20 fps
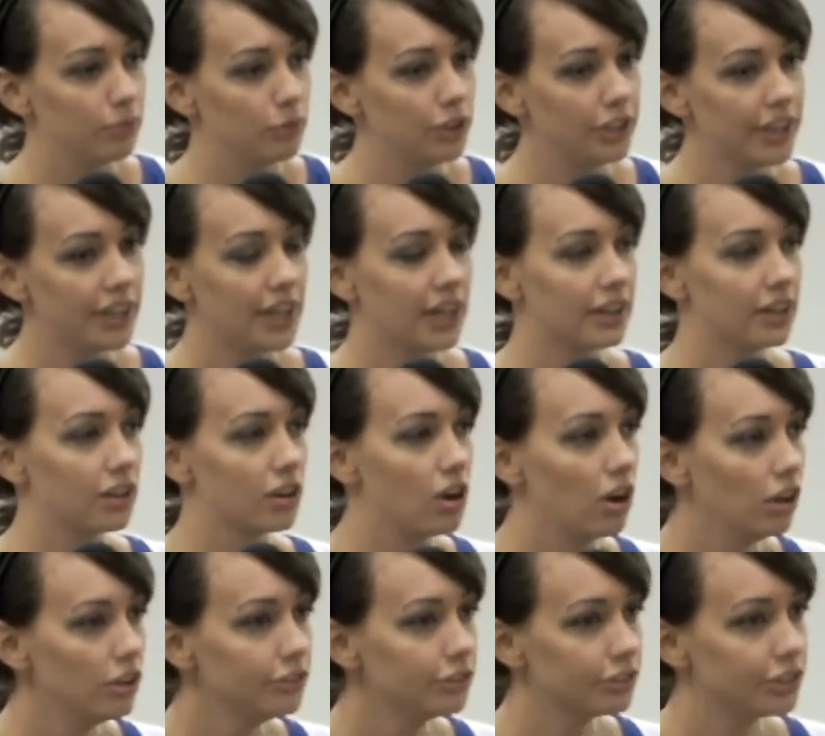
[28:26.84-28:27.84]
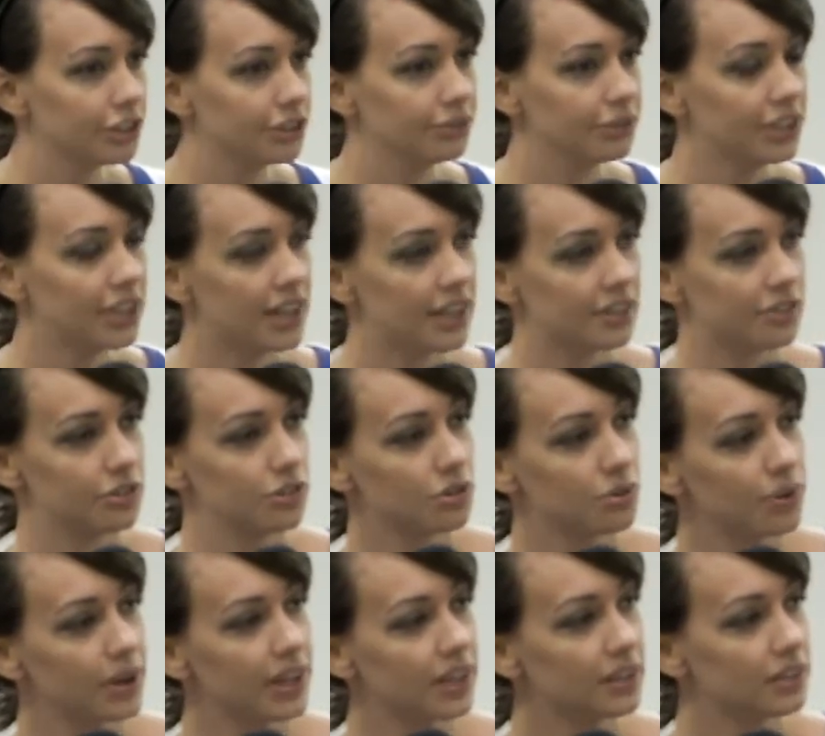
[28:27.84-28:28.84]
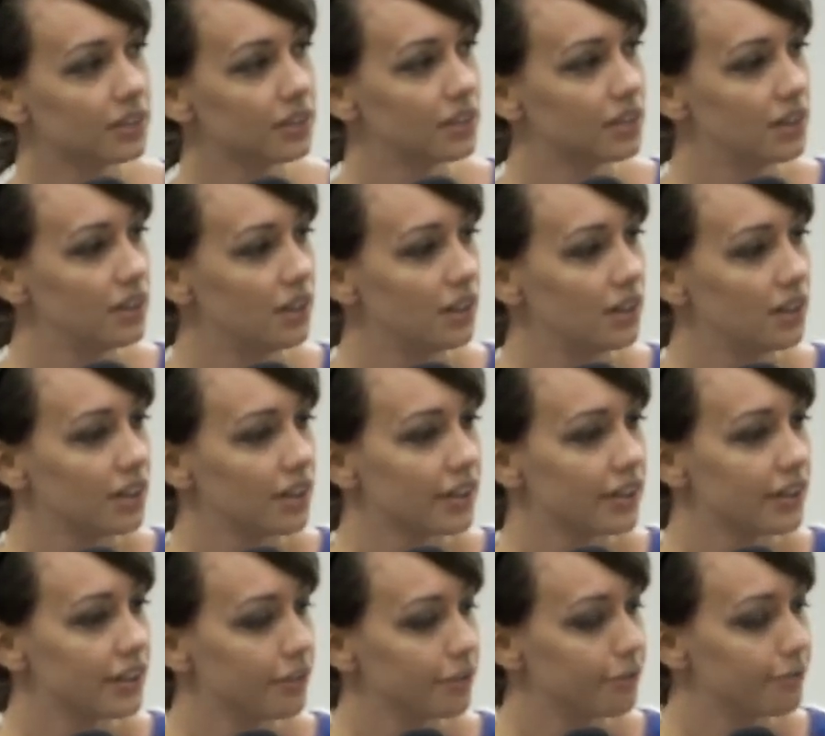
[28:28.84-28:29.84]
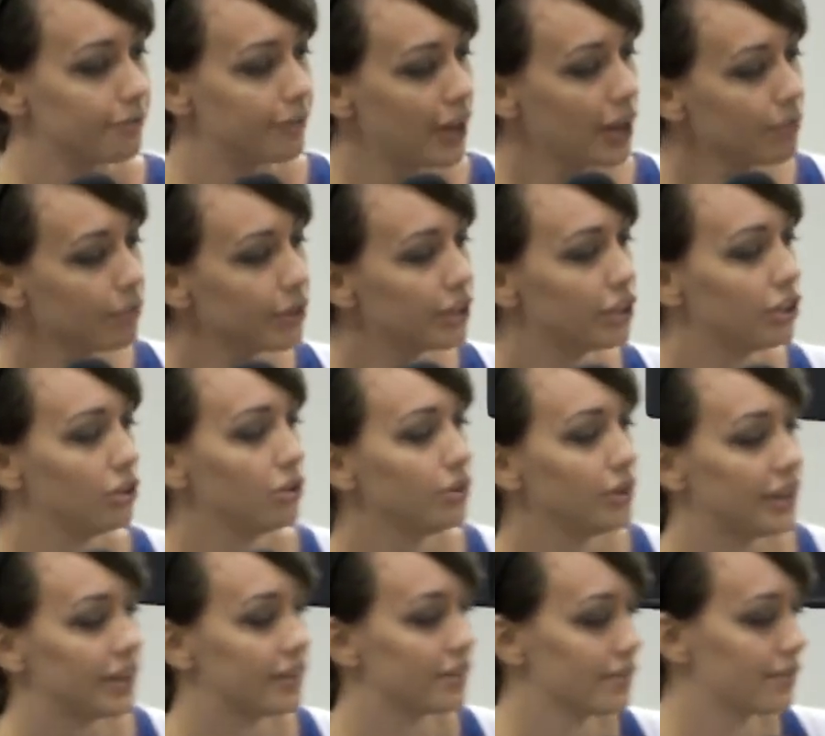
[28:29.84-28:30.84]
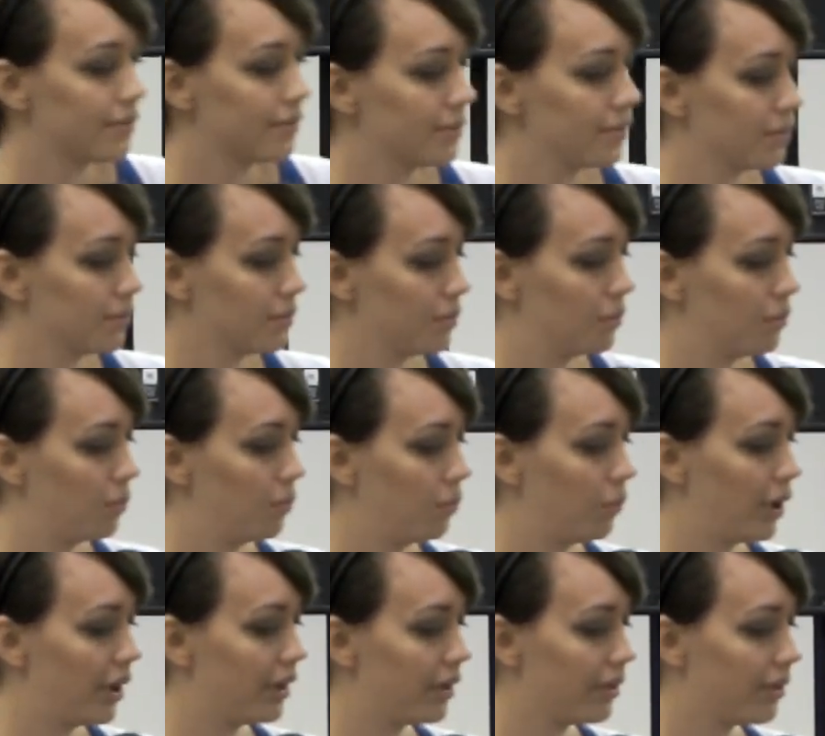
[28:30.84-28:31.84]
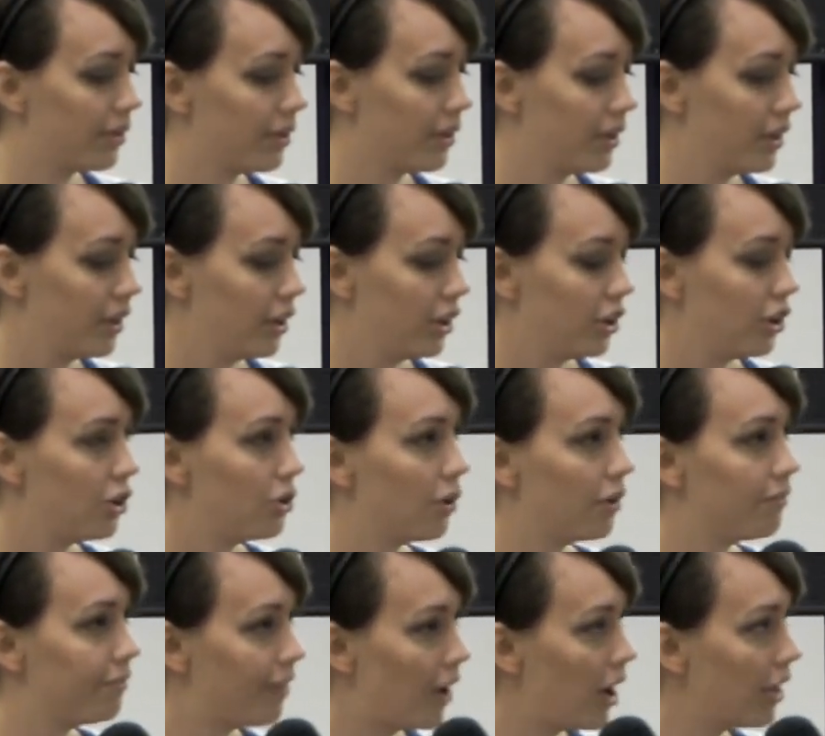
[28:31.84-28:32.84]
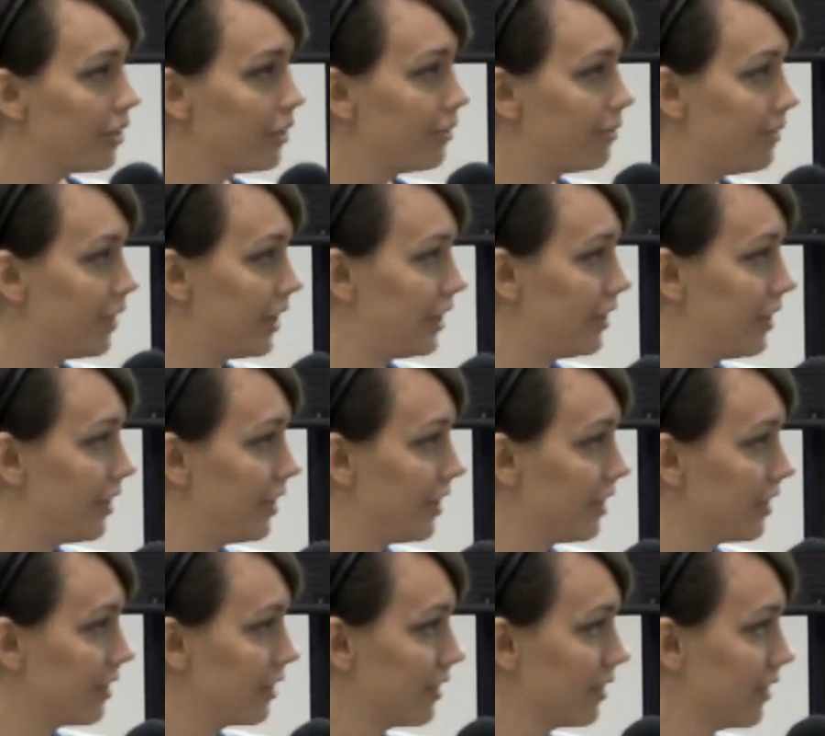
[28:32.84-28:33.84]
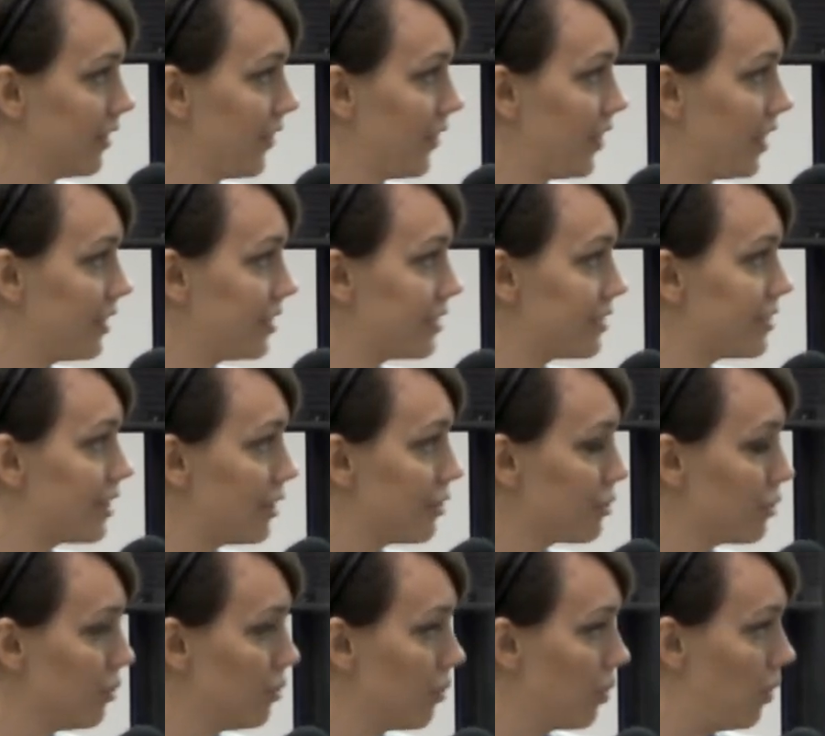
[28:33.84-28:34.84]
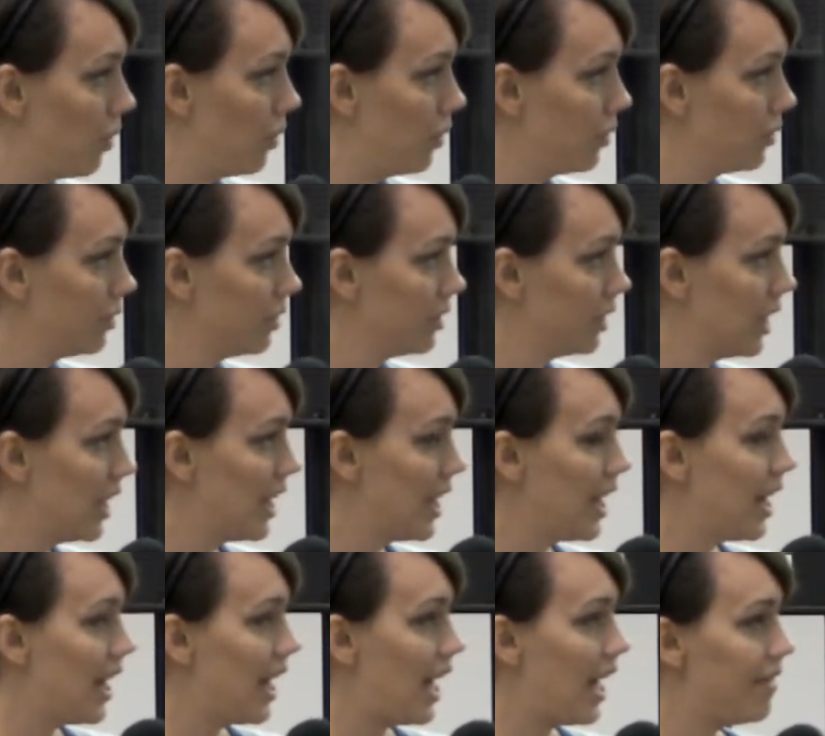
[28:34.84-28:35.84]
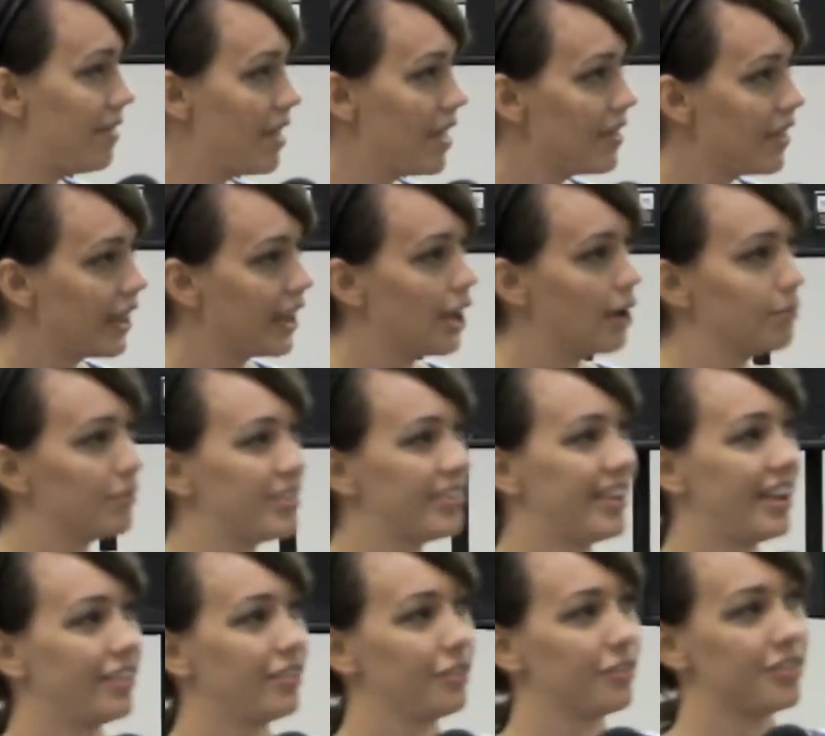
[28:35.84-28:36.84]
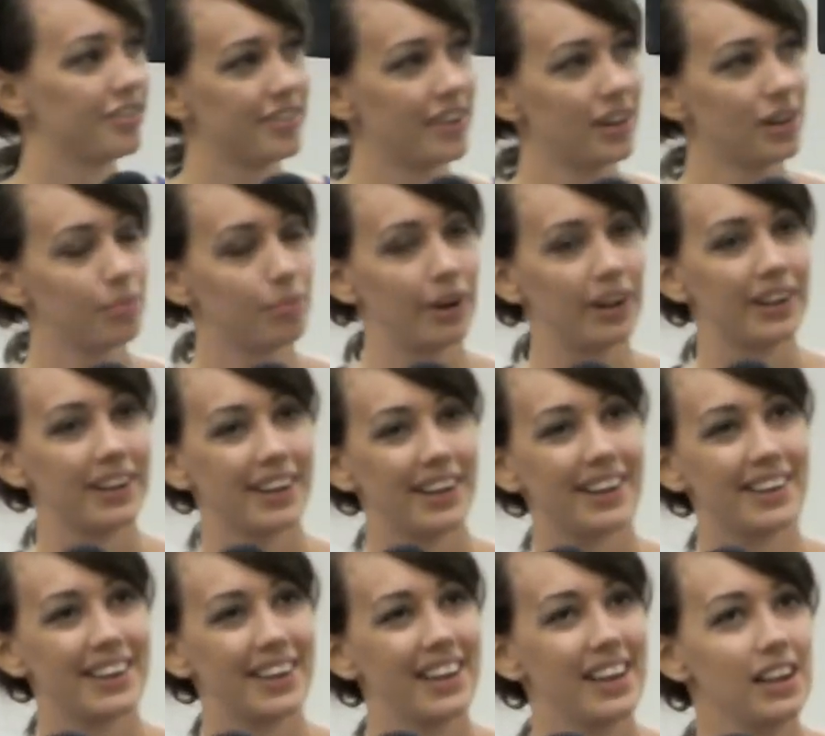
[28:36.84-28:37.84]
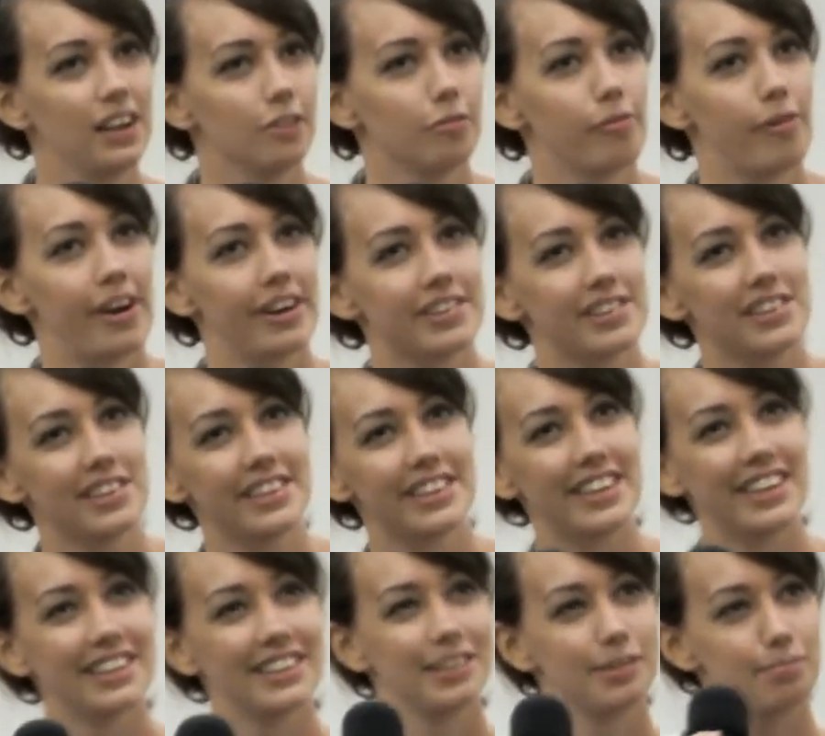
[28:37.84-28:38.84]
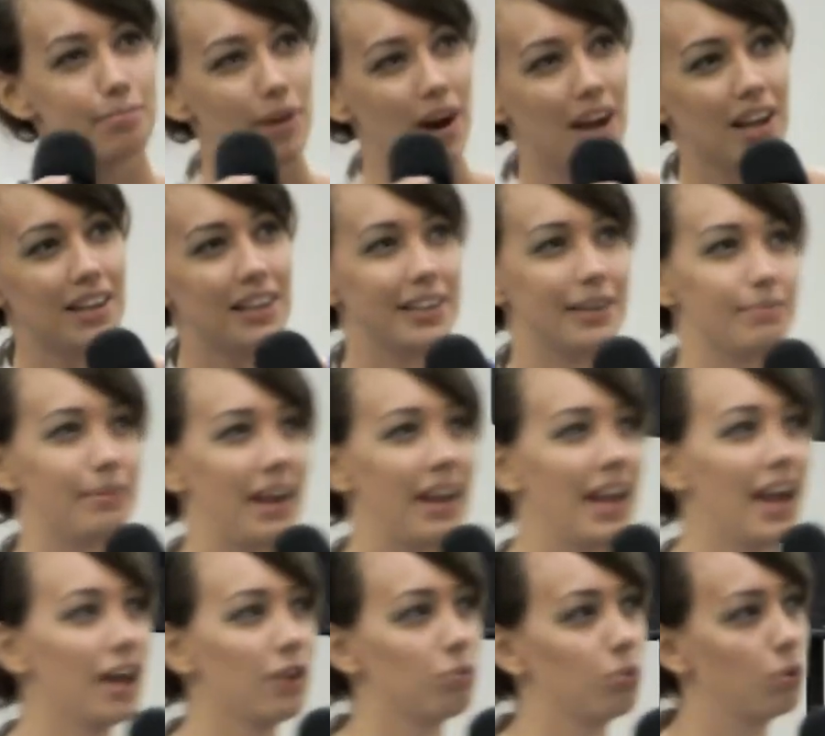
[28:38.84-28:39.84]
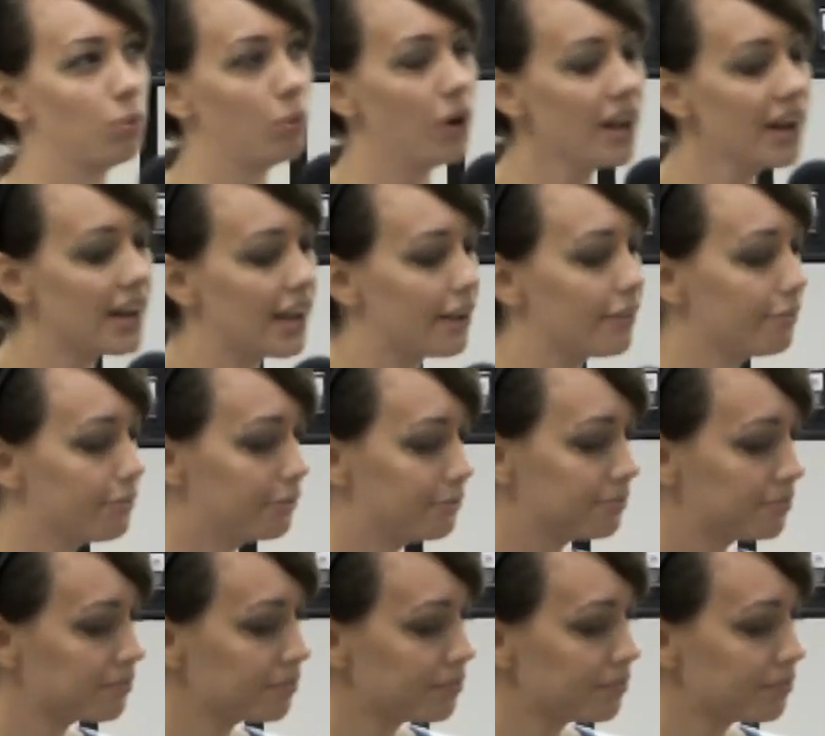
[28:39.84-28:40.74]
looking at the culture, I realized, you know what? They're family units with, you know, a father figure as a central role. And then they come together to celebrate. And I suddenly got this model in my head. Well, what if